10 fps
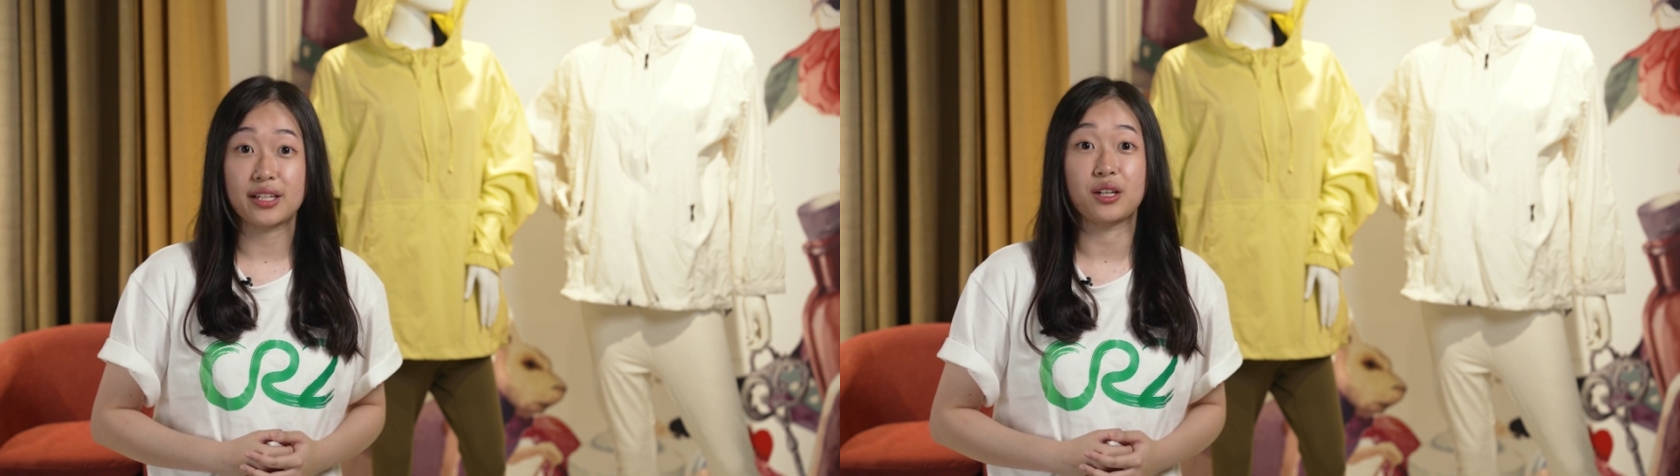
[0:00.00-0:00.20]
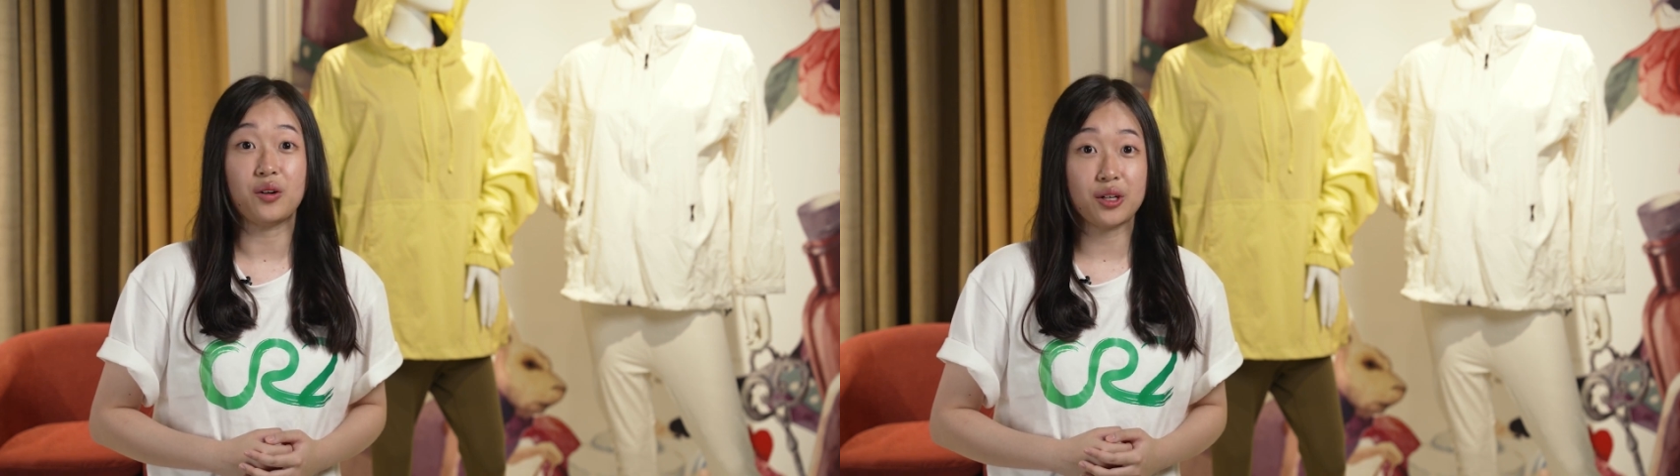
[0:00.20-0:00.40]

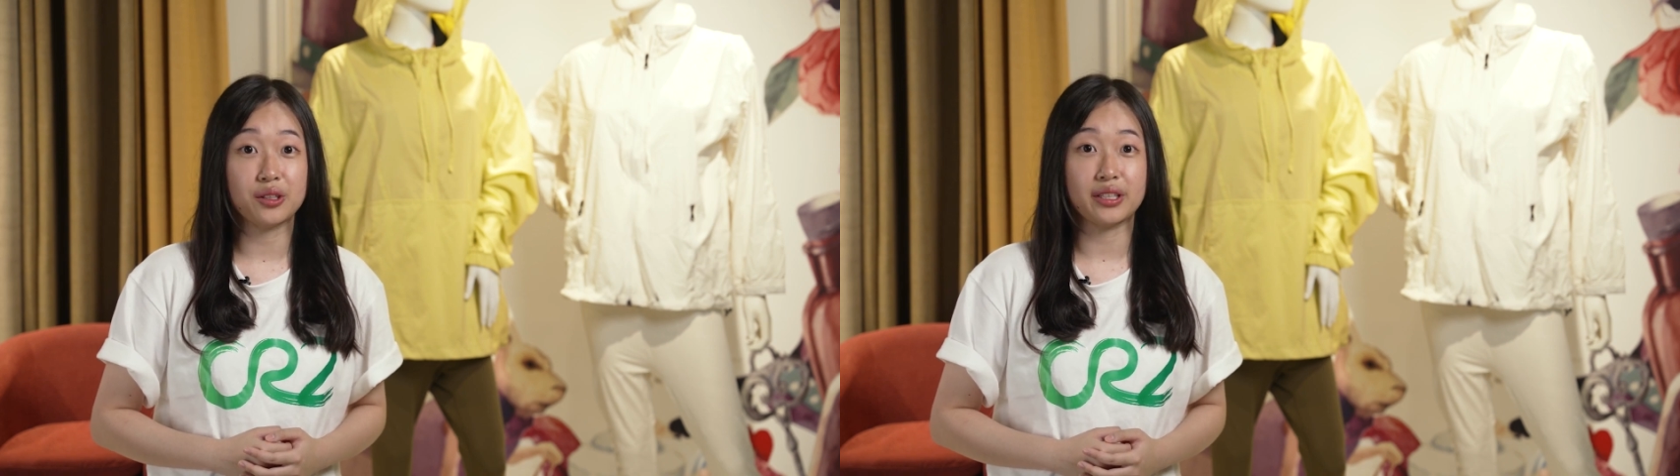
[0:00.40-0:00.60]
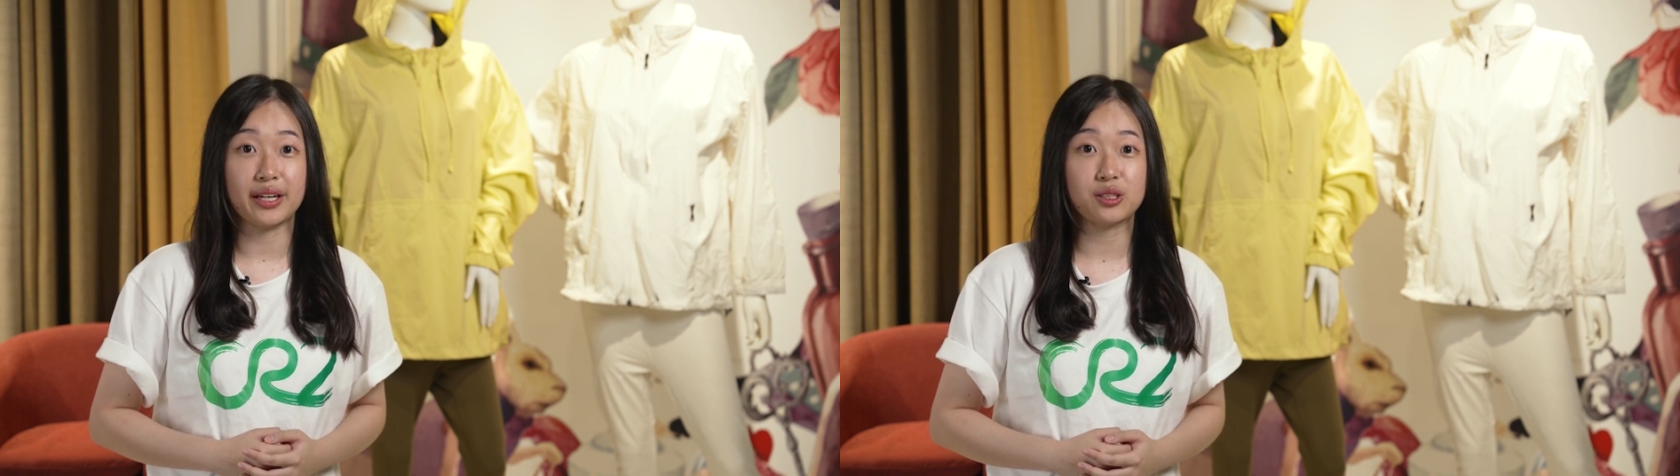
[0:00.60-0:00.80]
and
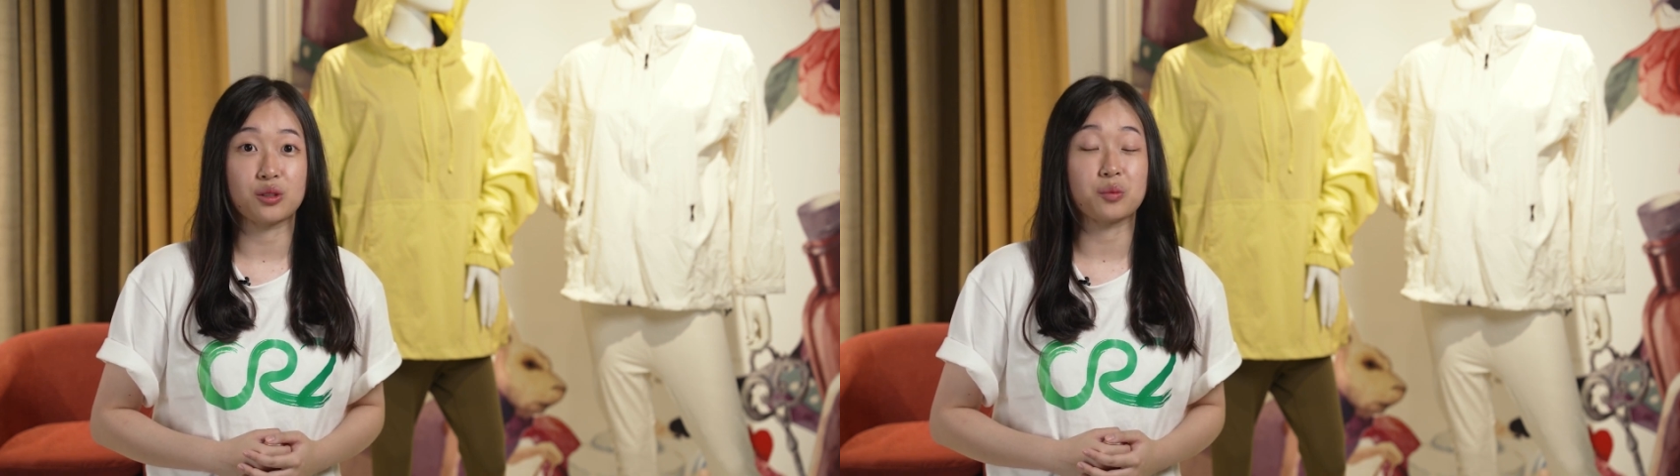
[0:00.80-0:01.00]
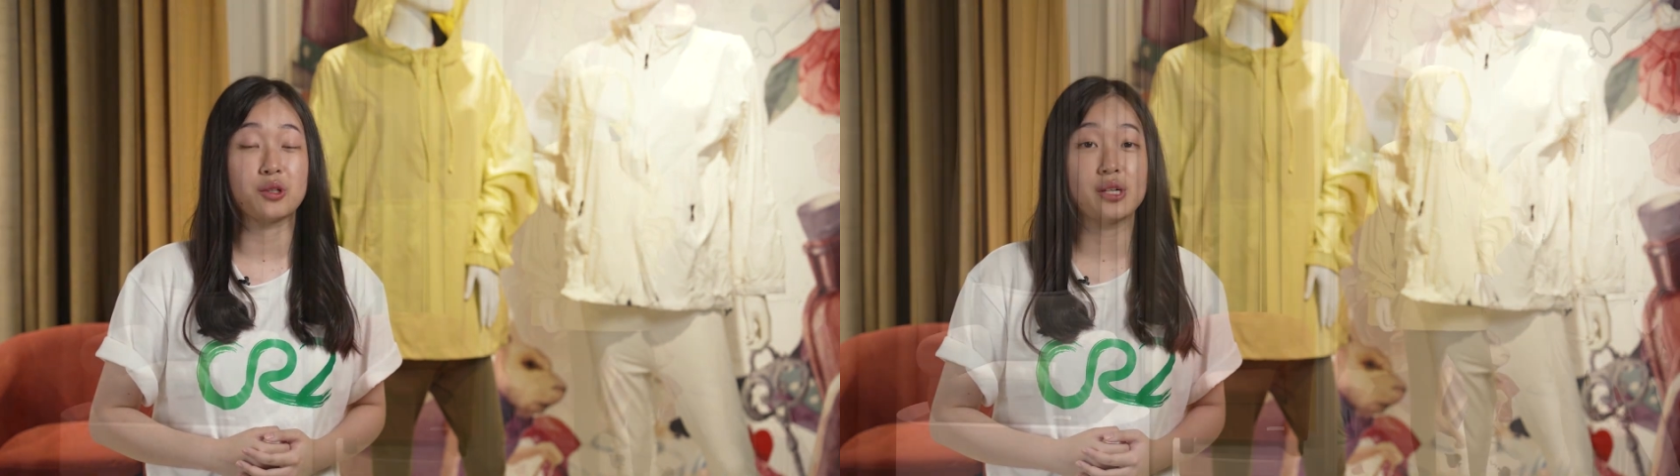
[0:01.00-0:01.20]
Oikotex,
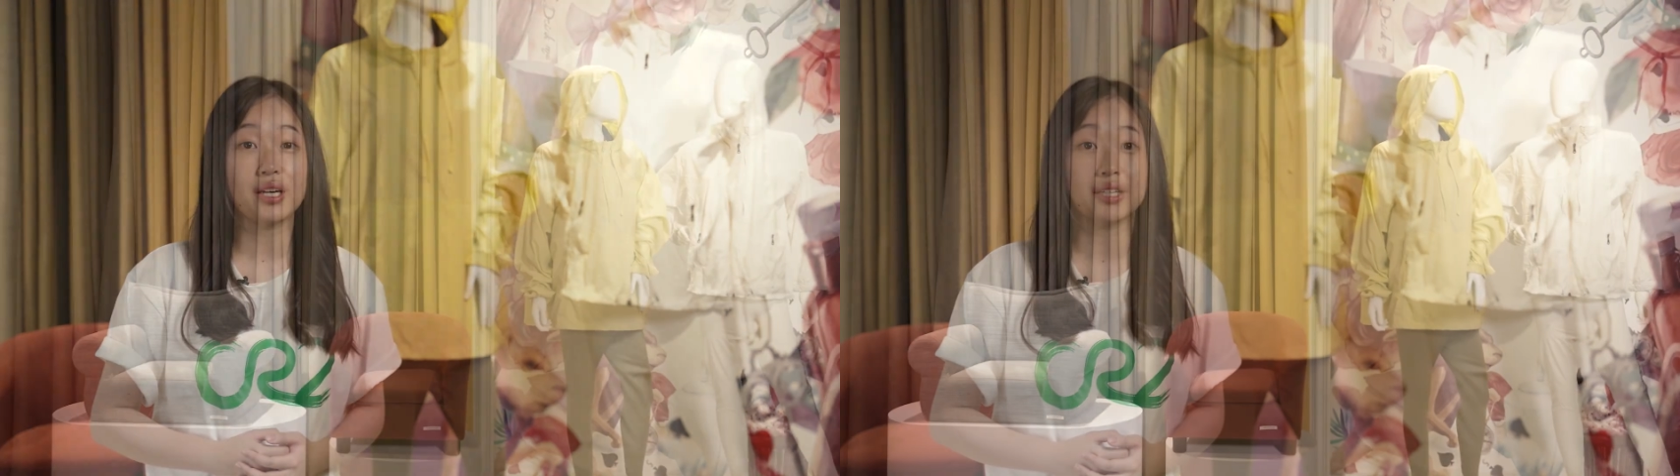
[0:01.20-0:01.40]
our product